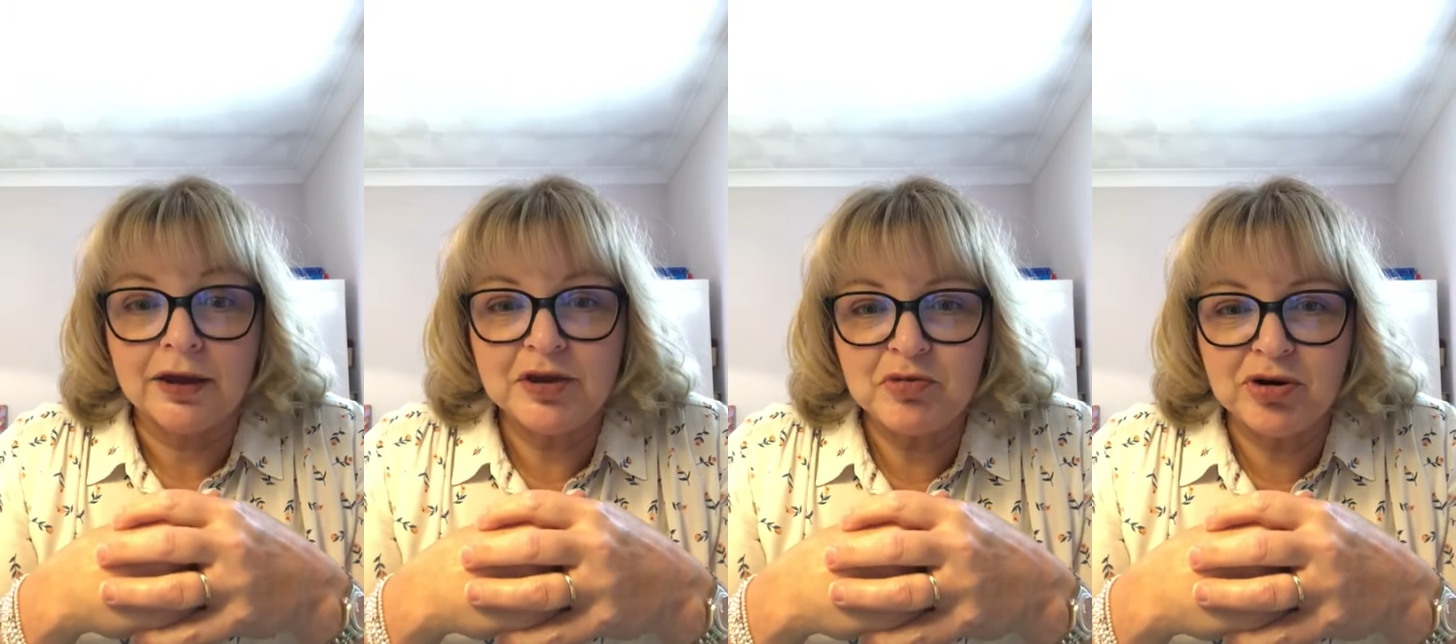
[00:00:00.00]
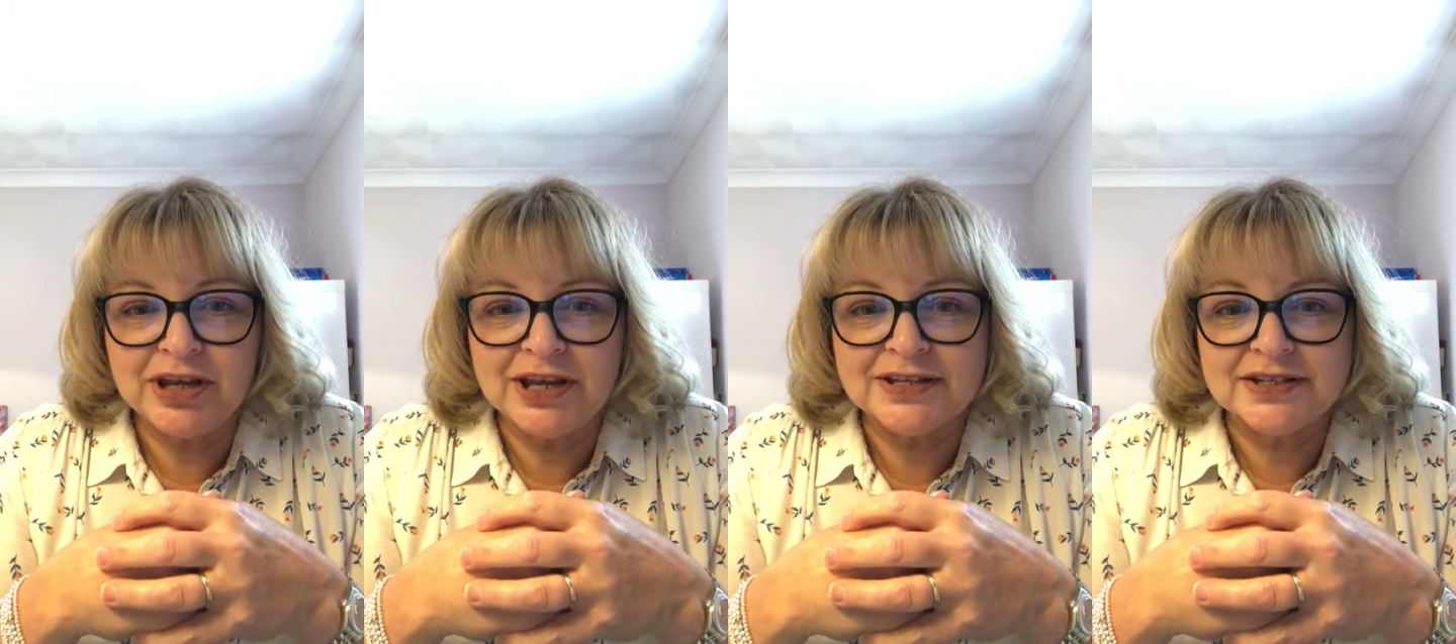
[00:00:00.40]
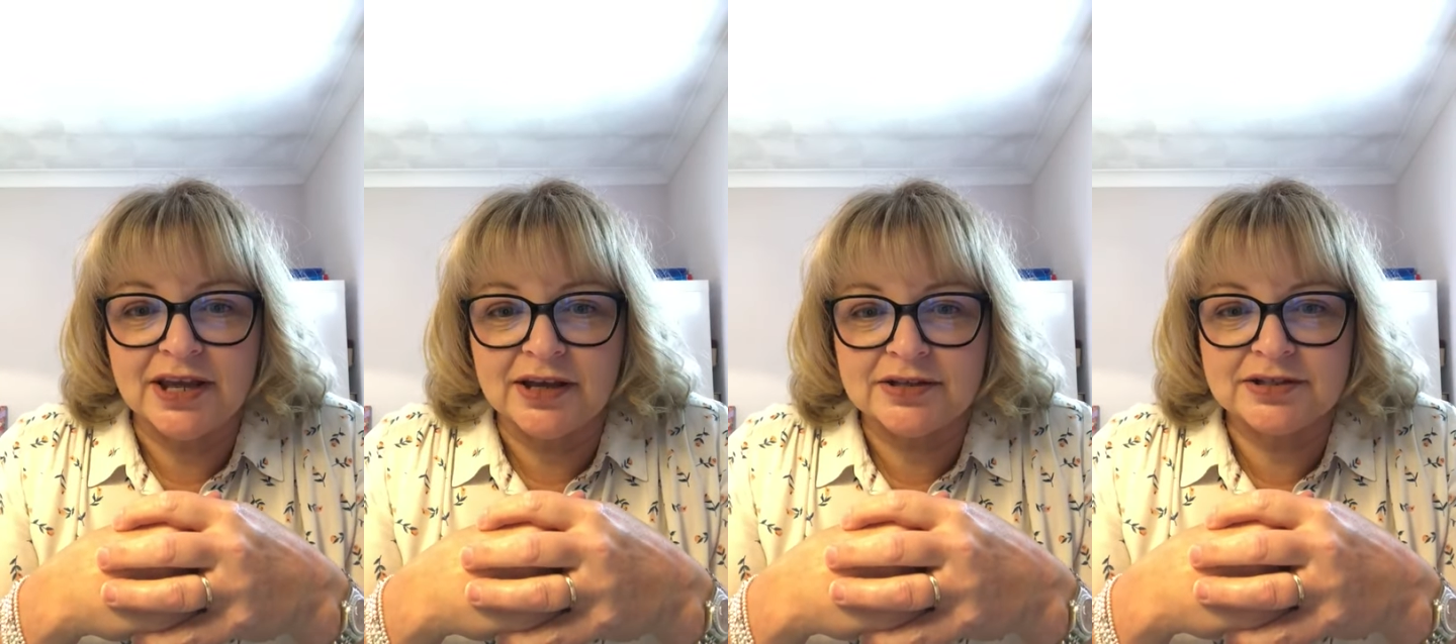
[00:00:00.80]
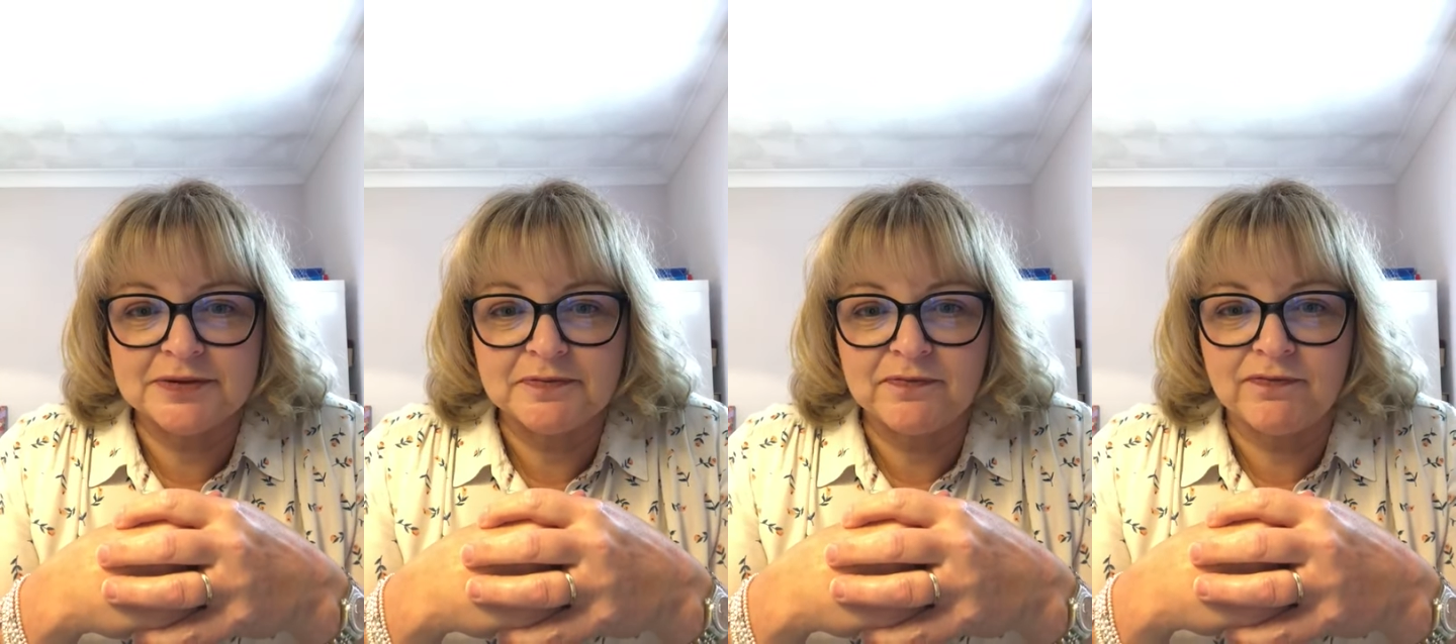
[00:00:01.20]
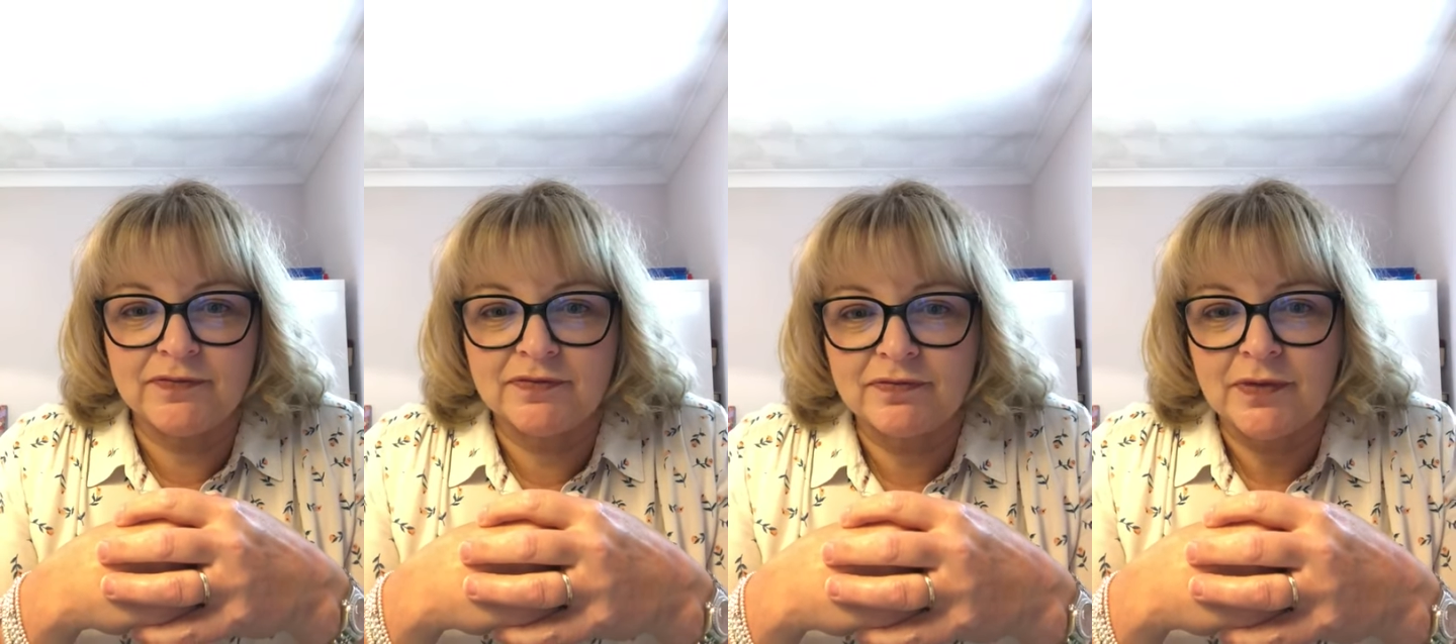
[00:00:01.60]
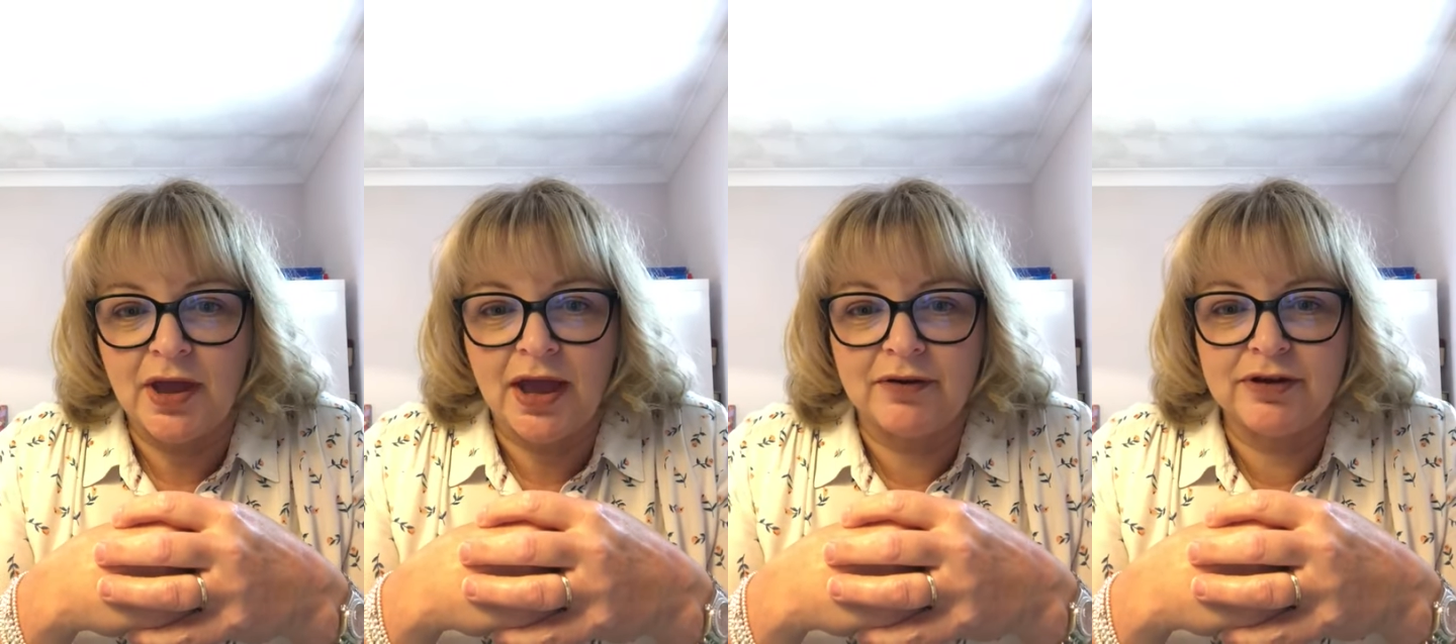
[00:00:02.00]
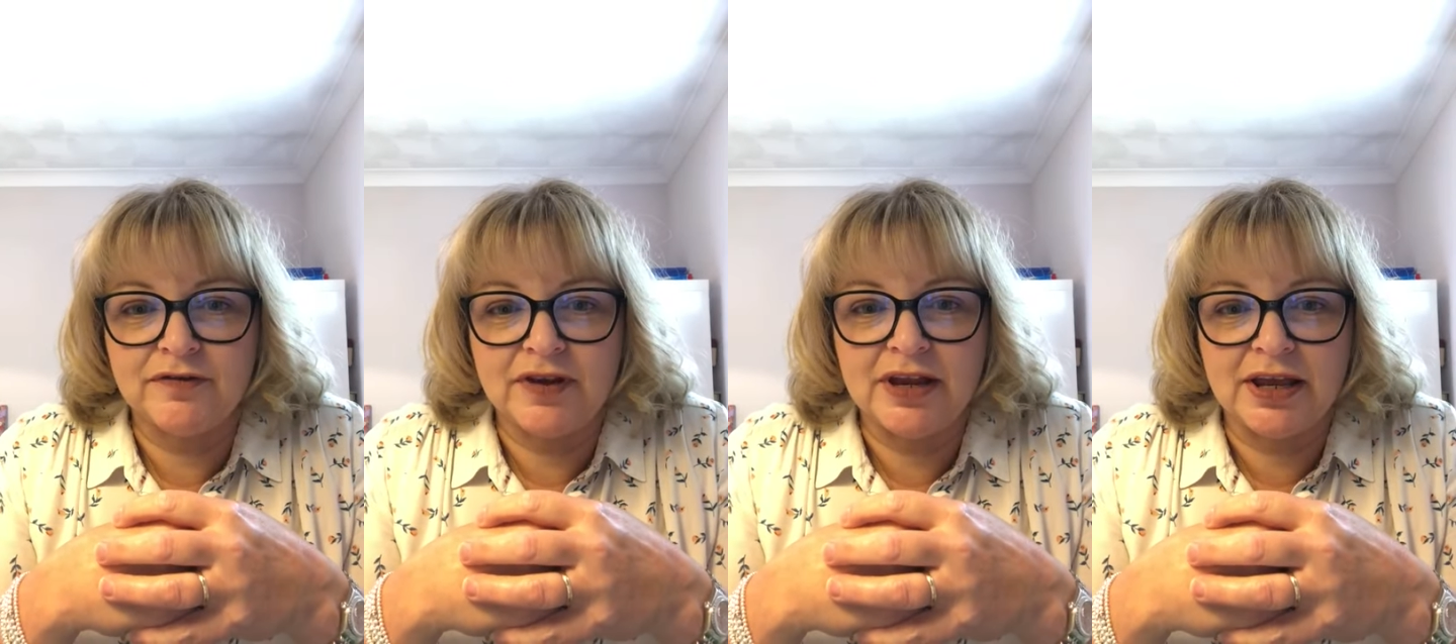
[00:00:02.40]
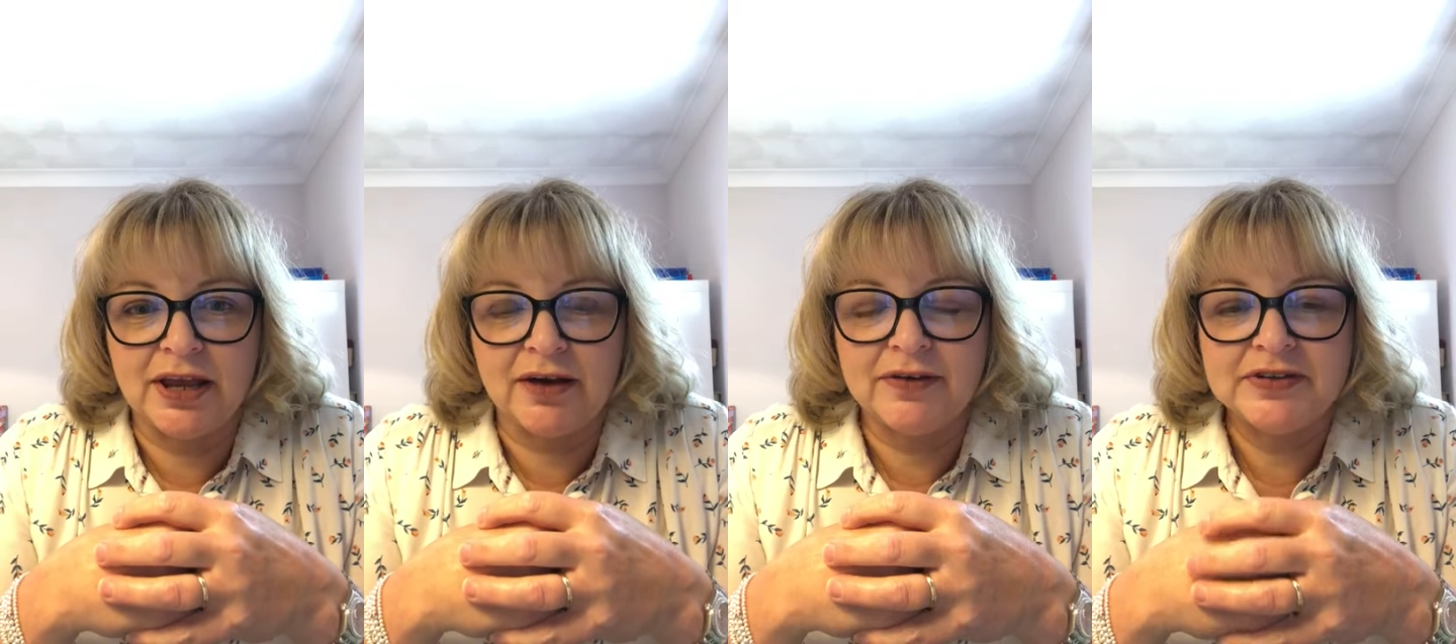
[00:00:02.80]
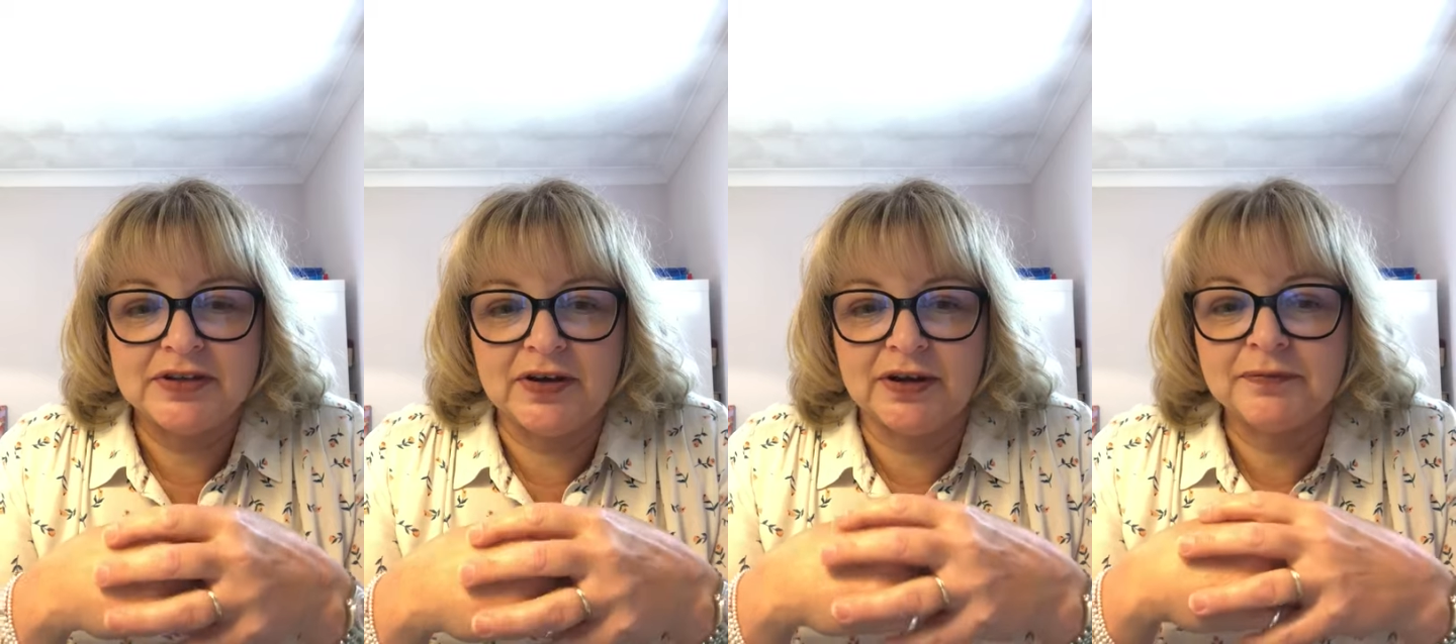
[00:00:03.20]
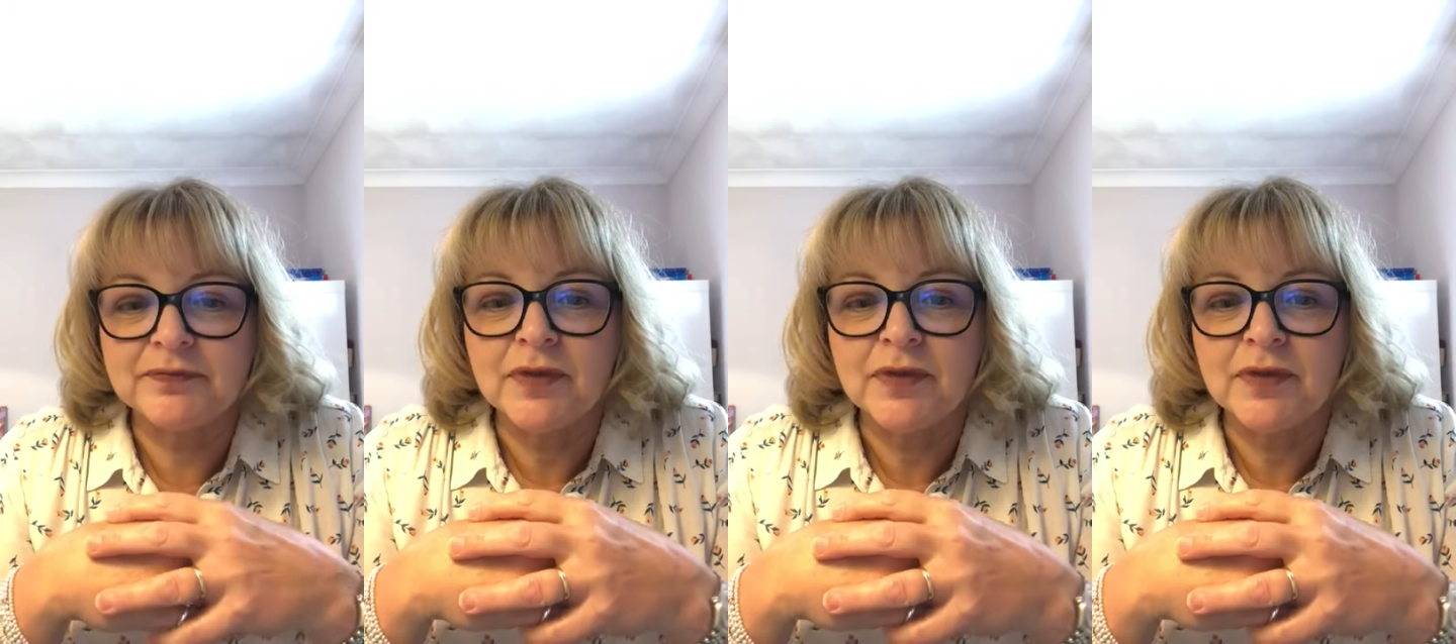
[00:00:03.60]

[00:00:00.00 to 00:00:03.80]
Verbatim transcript: Good morning, Year 6. How are you feeling? How are you doing?